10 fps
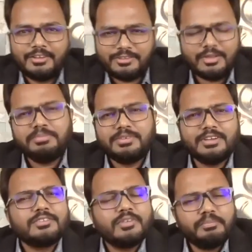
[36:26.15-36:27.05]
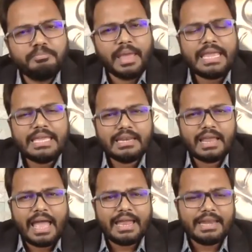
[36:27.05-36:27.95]
Receptors for
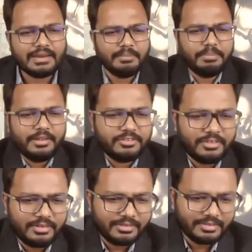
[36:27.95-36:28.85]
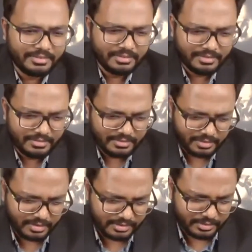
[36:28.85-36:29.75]
pain and pressure,
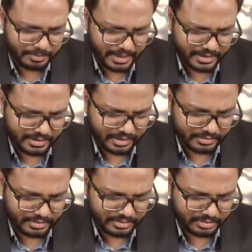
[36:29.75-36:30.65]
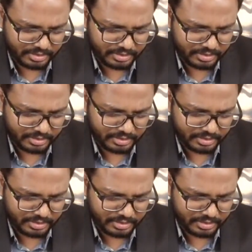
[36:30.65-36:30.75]
or is it pain and touch?